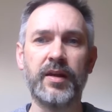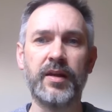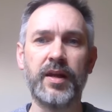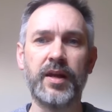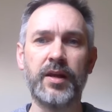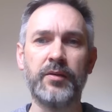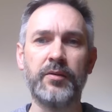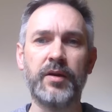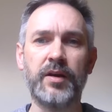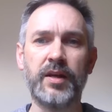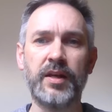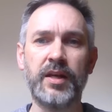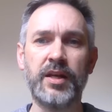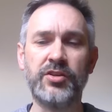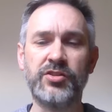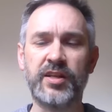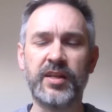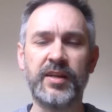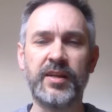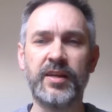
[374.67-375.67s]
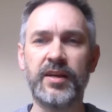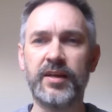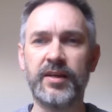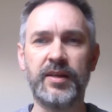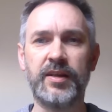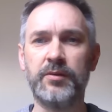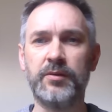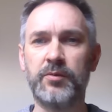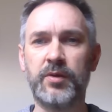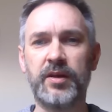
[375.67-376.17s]
Now, initially,
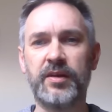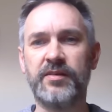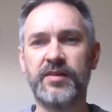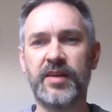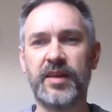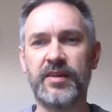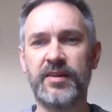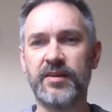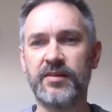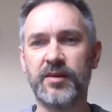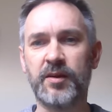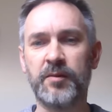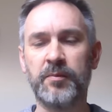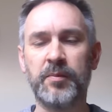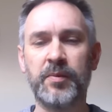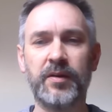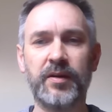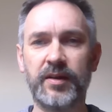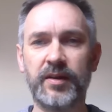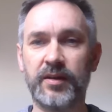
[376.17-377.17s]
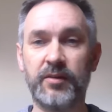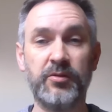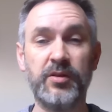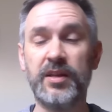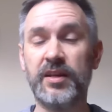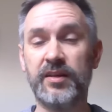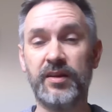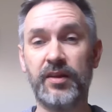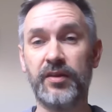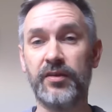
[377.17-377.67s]
when I set this up, I
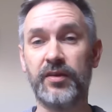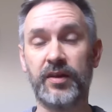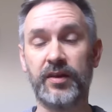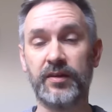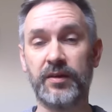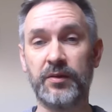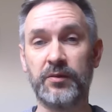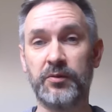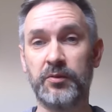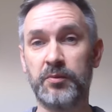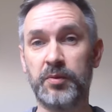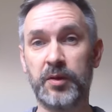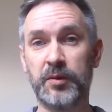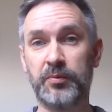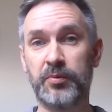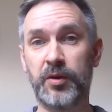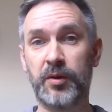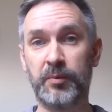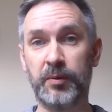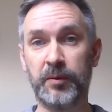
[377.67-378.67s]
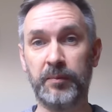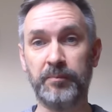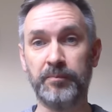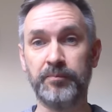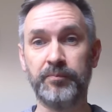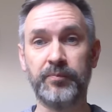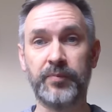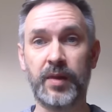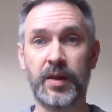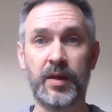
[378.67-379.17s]
really didn't think this would be a problem,
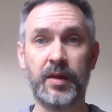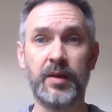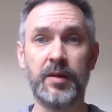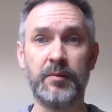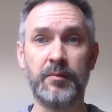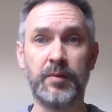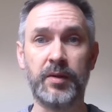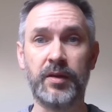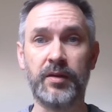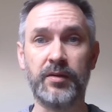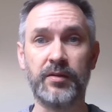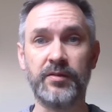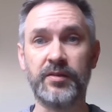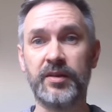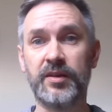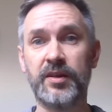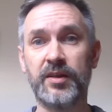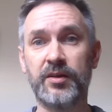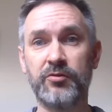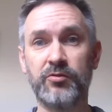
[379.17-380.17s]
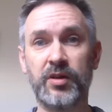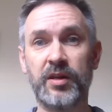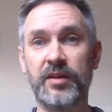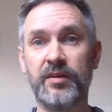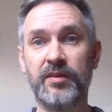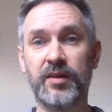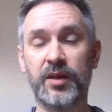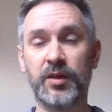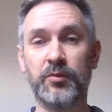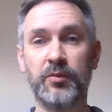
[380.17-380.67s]
because I didn't
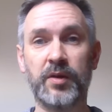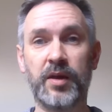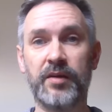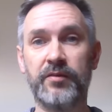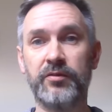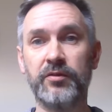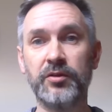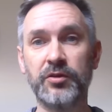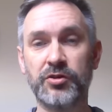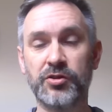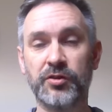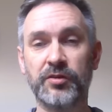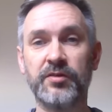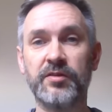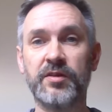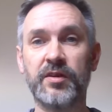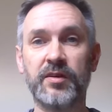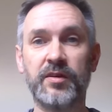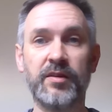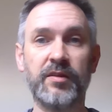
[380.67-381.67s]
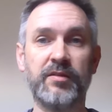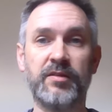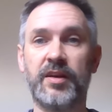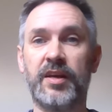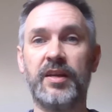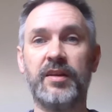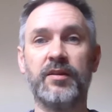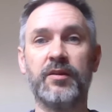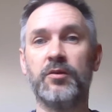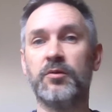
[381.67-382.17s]
really think we ever adjusted the
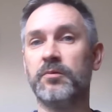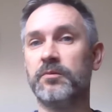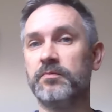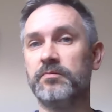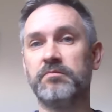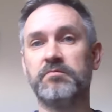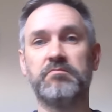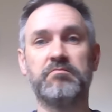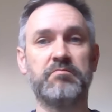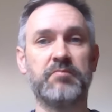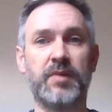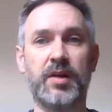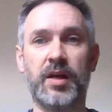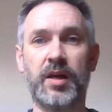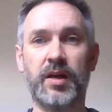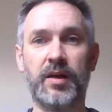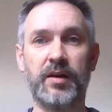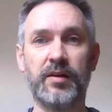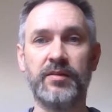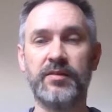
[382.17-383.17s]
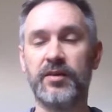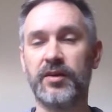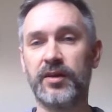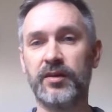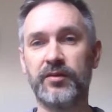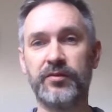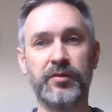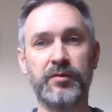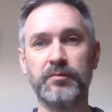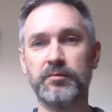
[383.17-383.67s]
TADO,
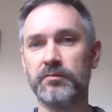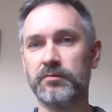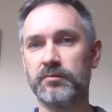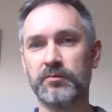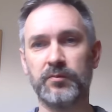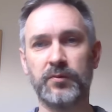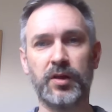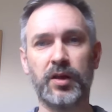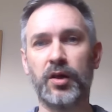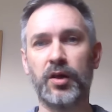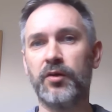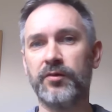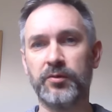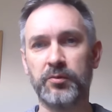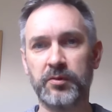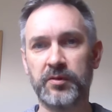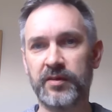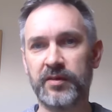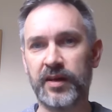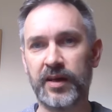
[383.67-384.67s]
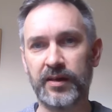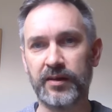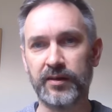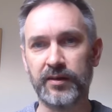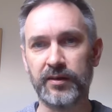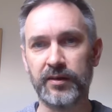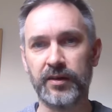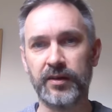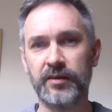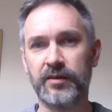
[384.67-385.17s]
aside from, you know, if it was late
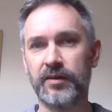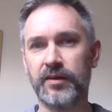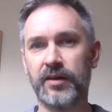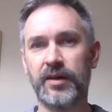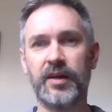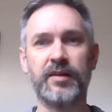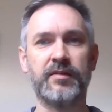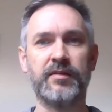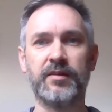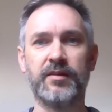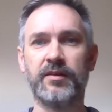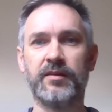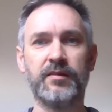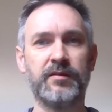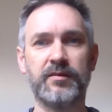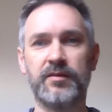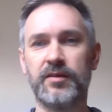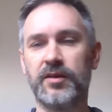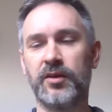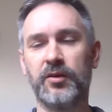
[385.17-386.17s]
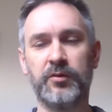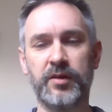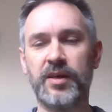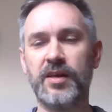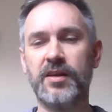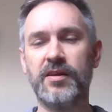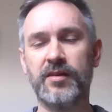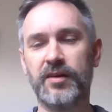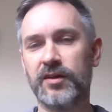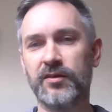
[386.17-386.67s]
at night and I had to, you know, the
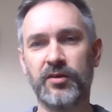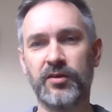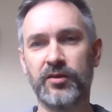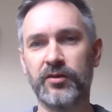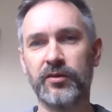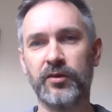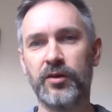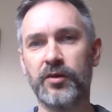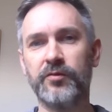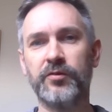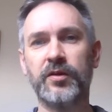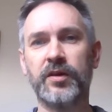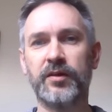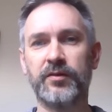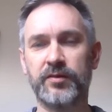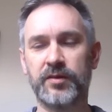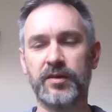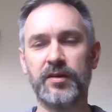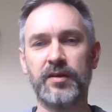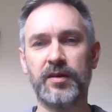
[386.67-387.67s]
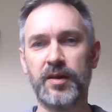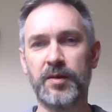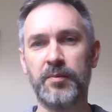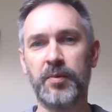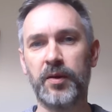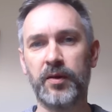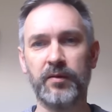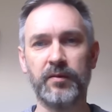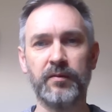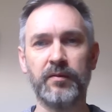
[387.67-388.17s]
heating had turned off, we'd have to
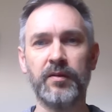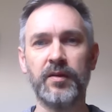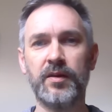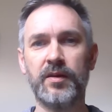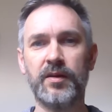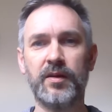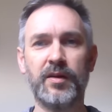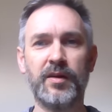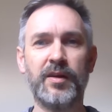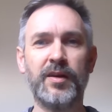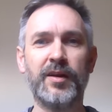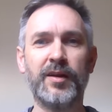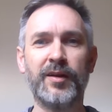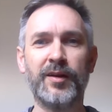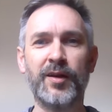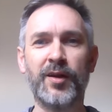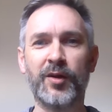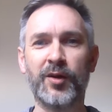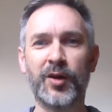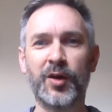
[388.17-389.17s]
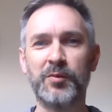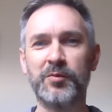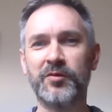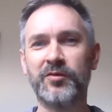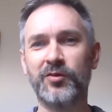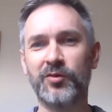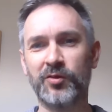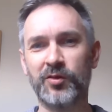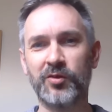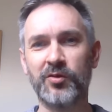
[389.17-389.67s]
nip out and knock it up a
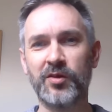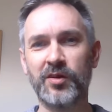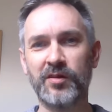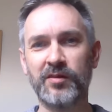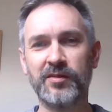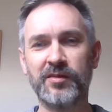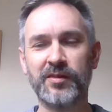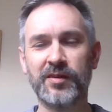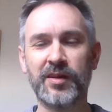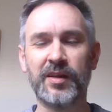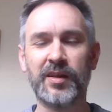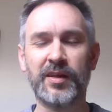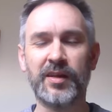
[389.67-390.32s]
few degrees.